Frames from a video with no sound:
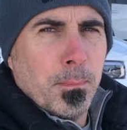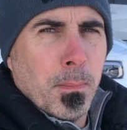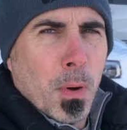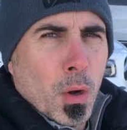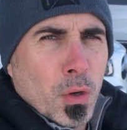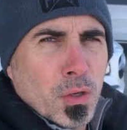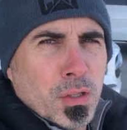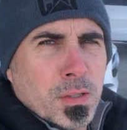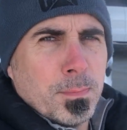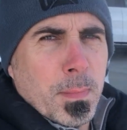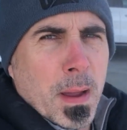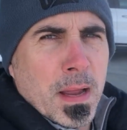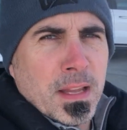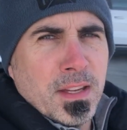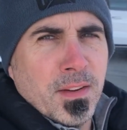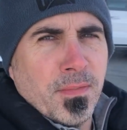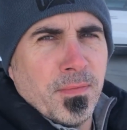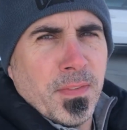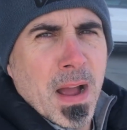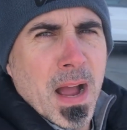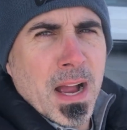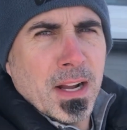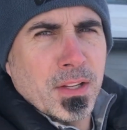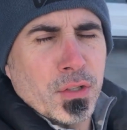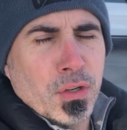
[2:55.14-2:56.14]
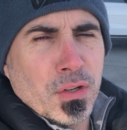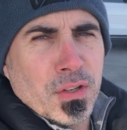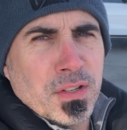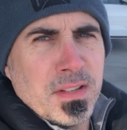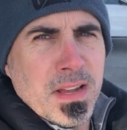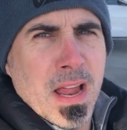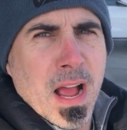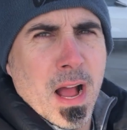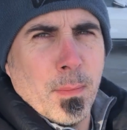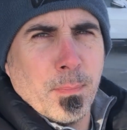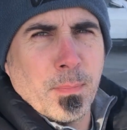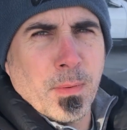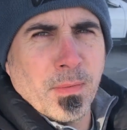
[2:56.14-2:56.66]
Most manufacturers
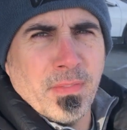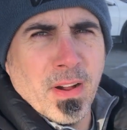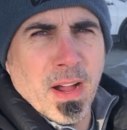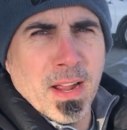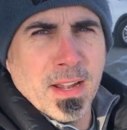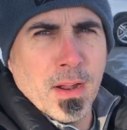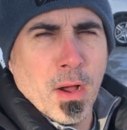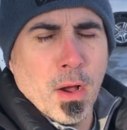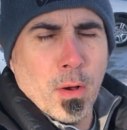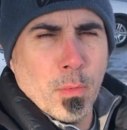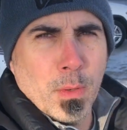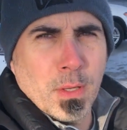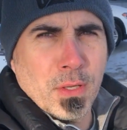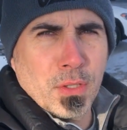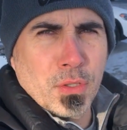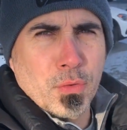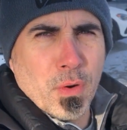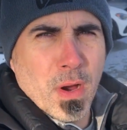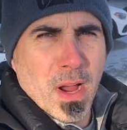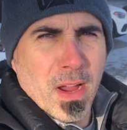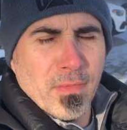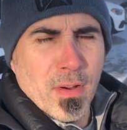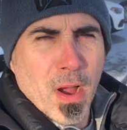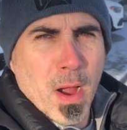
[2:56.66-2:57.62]
now provide all-wheel drive